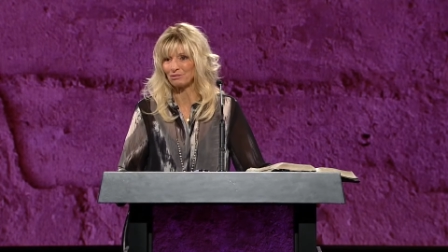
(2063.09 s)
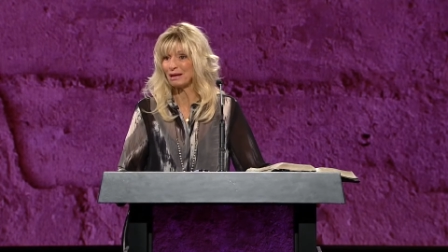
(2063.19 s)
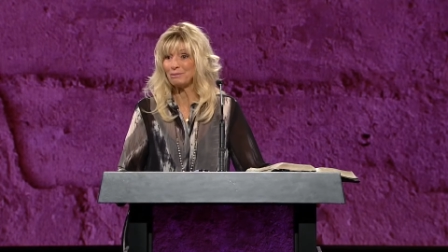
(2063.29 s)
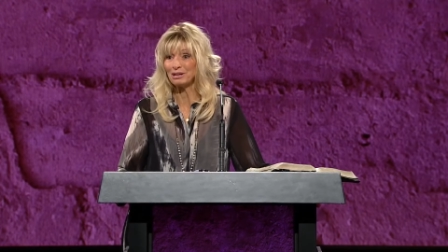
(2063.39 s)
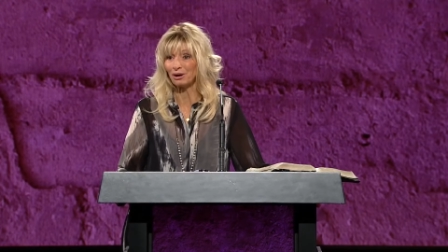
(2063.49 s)

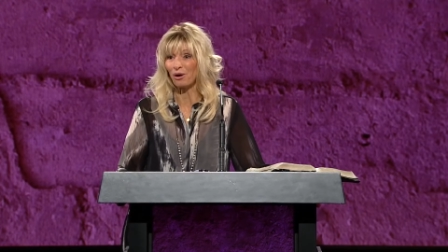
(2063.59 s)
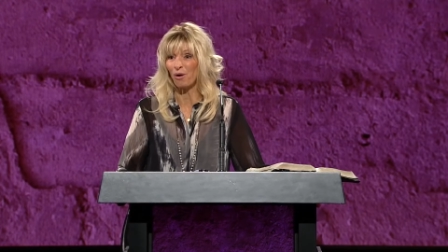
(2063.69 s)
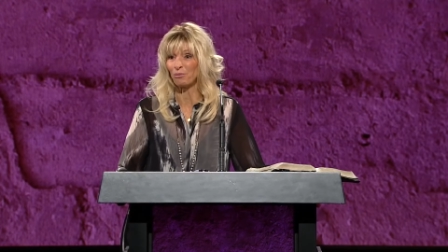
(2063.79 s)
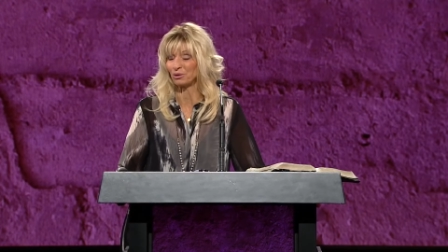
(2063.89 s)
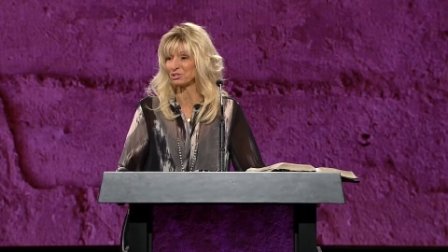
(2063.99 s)
Maybe in our
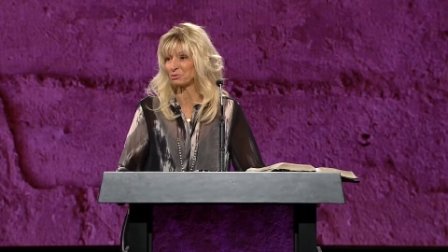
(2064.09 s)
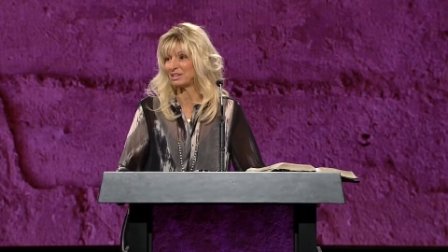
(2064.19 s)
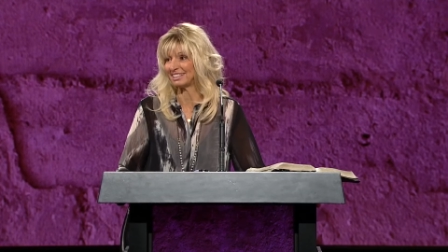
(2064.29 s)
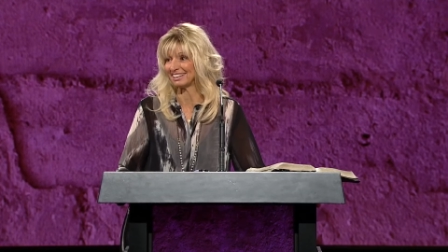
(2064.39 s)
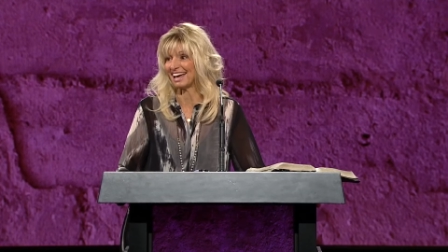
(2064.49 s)
home we're
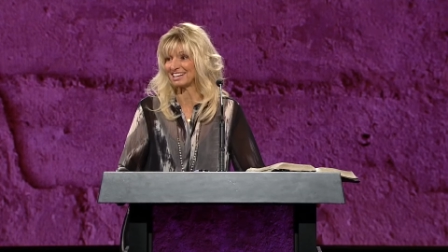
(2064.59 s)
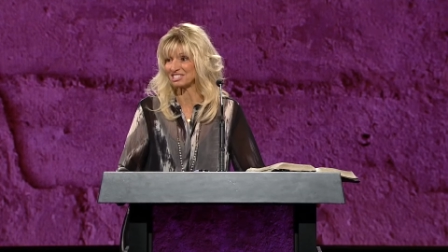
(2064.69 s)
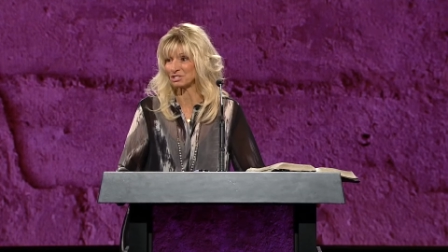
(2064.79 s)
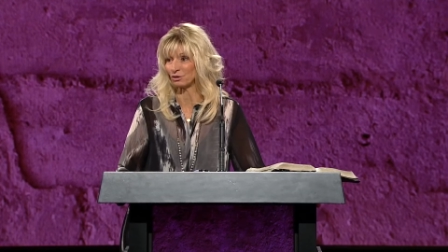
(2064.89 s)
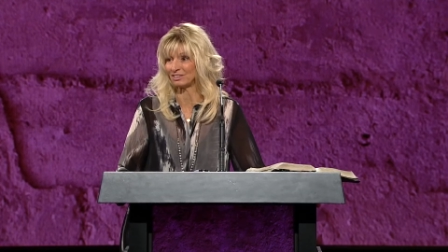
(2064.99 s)
treated like a
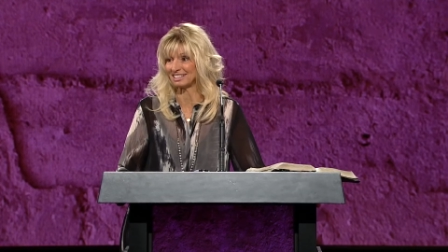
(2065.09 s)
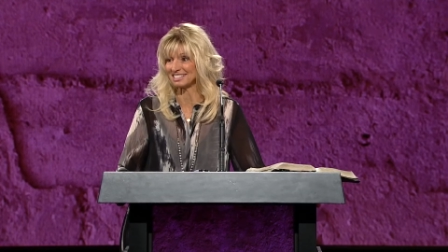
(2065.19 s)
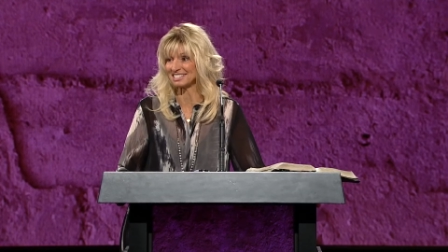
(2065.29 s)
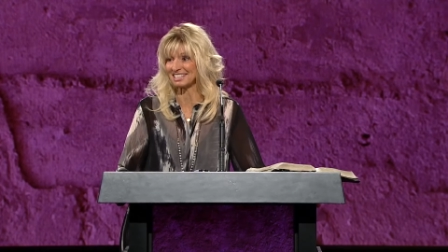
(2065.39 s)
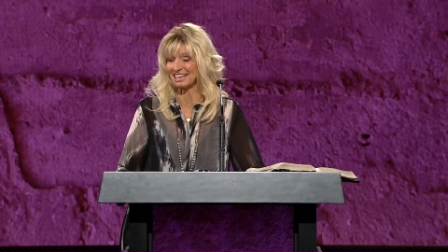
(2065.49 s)
servant and a
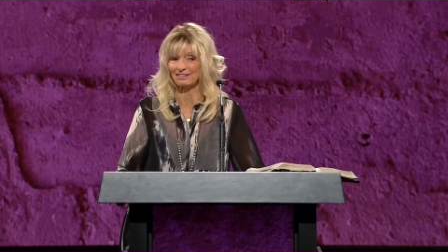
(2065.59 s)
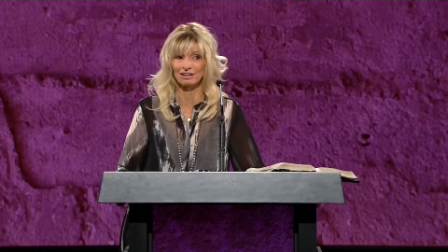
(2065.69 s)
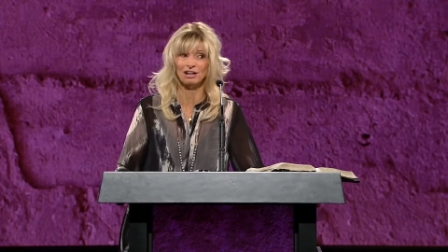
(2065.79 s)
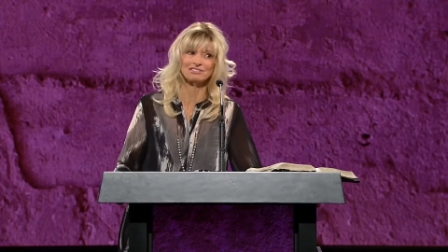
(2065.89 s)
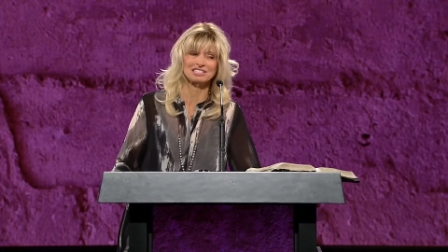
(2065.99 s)
slave, and
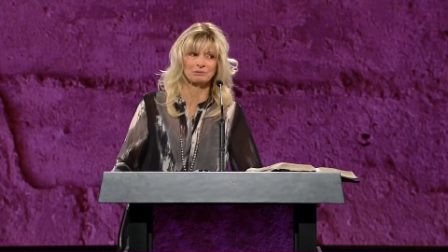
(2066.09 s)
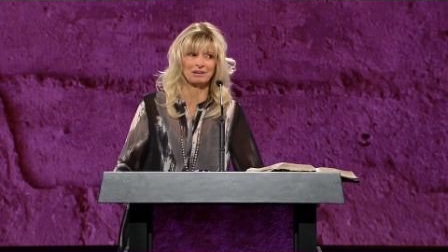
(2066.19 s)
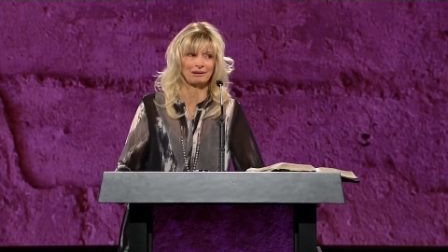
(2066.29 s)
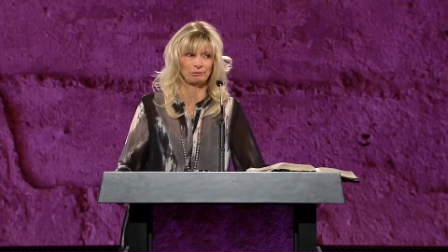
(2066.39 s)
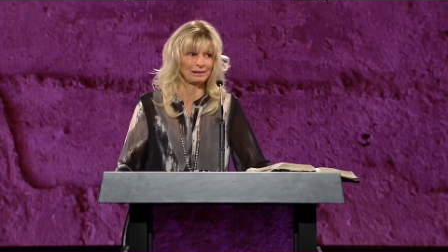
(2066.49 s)
all of a sudden we
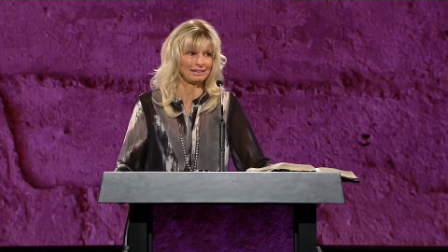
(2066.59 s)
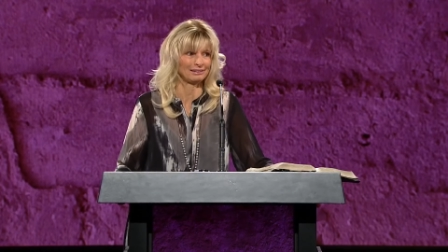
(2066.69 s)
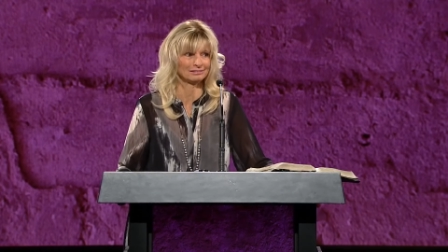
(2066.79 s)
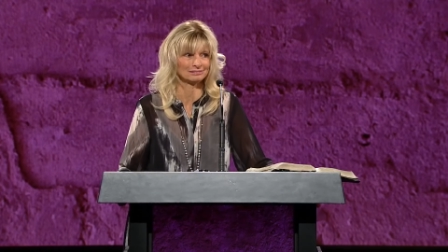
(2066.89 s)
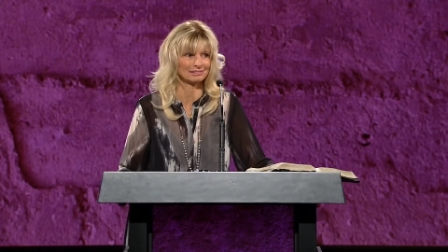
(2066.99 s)
get, wait,
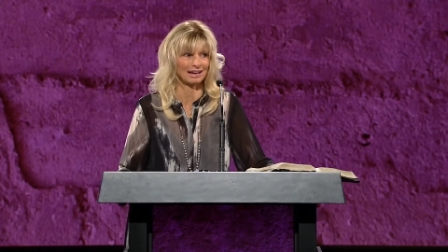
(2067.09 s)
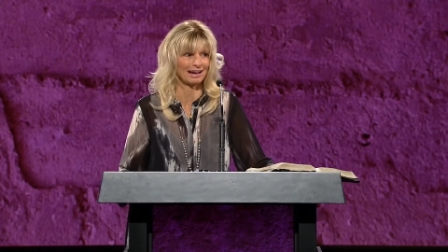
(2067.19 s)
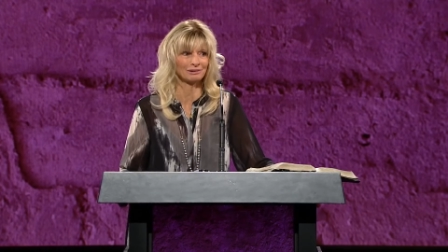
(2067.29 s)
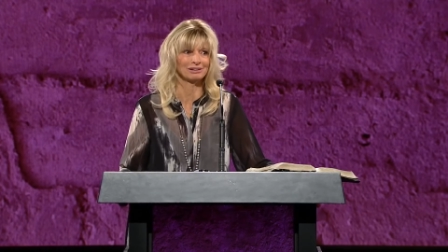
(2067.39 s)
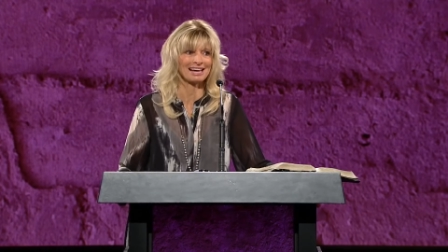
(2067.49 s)
I
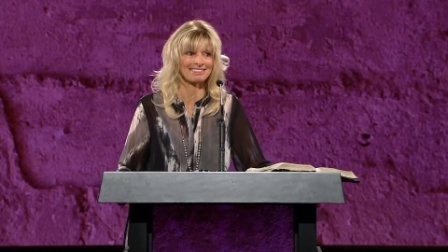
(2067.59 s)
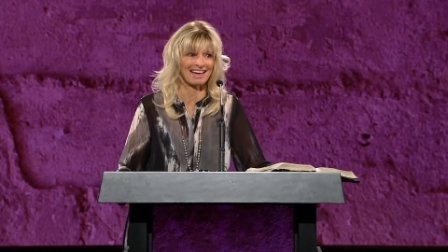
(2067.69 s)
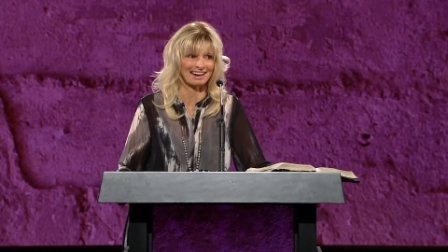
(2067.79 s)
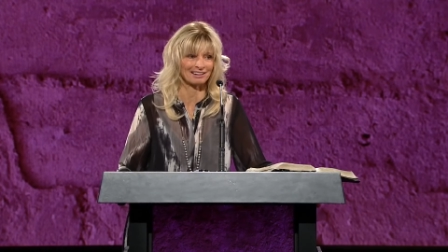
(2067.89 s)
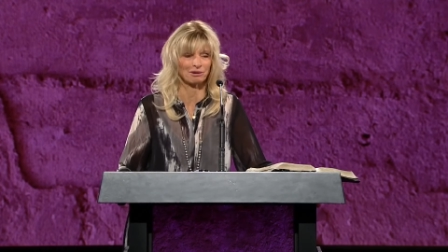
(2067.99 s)
don't like
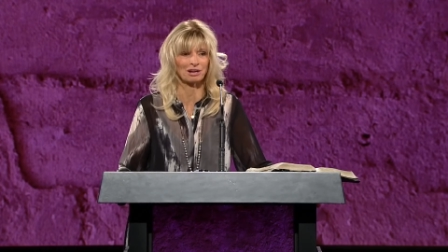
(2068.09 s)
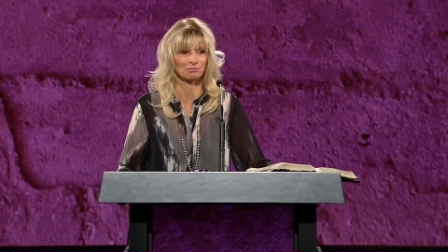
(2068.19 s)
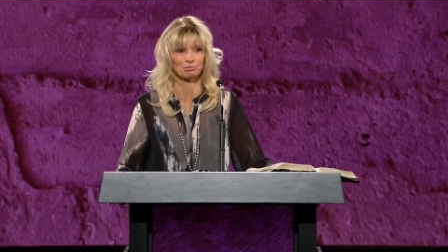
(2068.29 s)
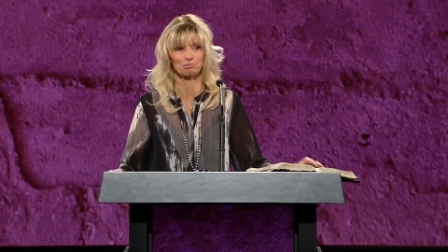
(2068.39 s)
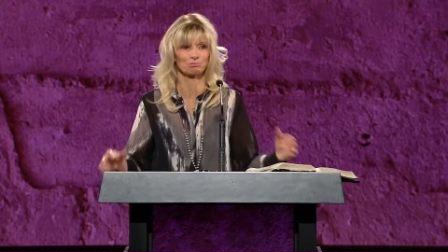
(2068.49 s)
that. It can
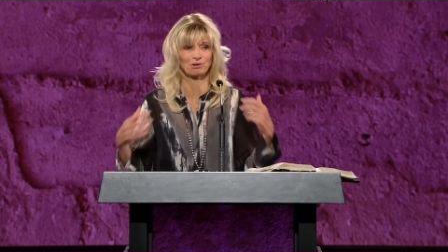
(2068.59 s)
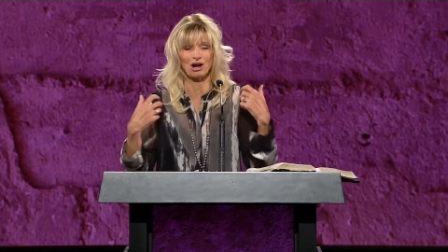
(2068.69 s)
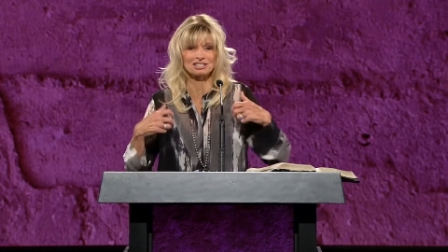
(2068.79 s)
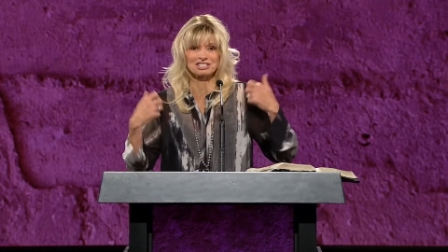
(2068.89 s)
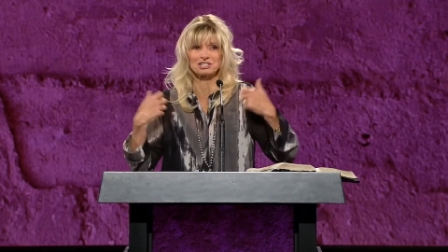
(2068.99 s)

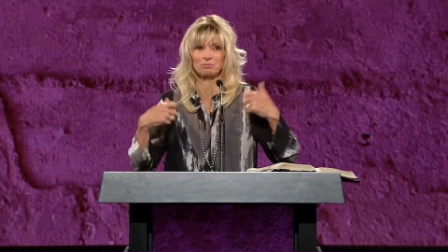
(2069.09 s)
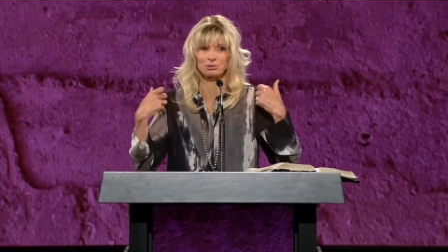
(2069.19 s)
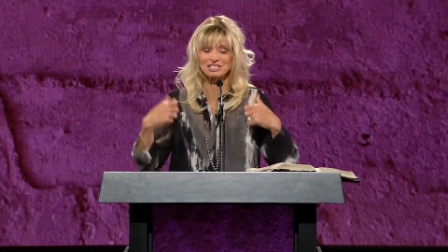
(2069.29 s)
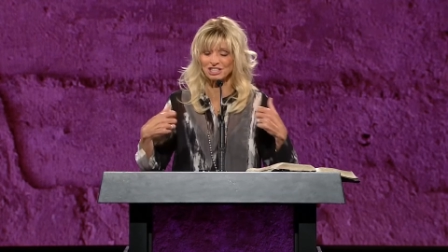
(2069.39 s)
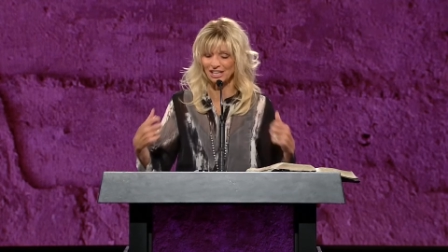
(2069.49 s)
cause us to
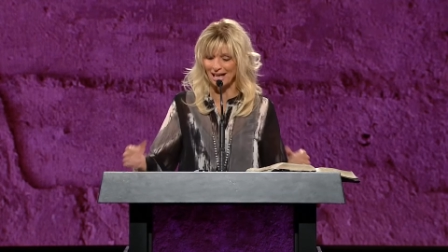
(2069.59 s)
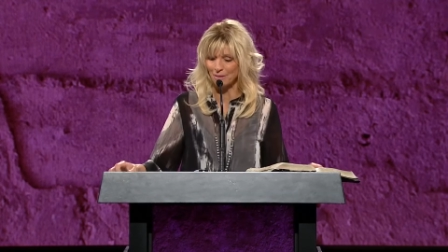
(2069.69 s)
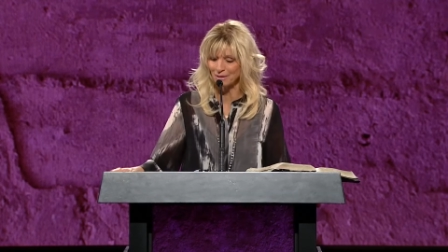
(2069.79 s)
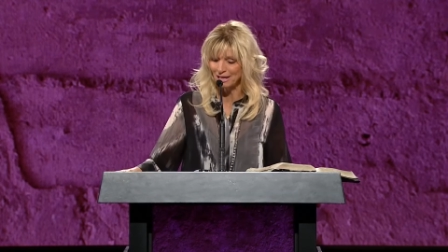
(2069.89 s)
bristle up.